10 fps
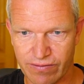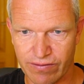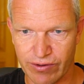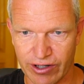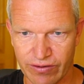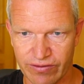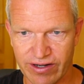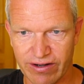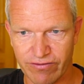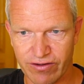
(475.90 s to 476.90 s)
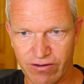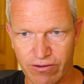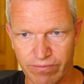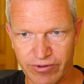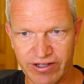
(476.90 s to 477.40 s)
Well, they have a
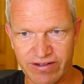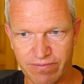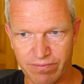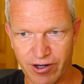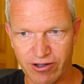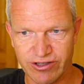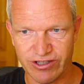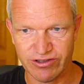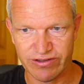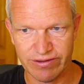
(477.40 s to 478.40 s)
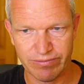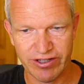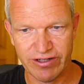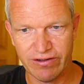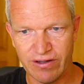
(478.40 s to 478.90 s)
complete PowerShell script
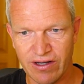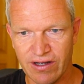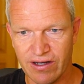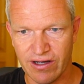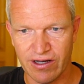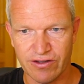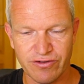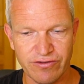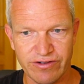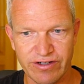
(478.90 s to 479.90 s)
here to do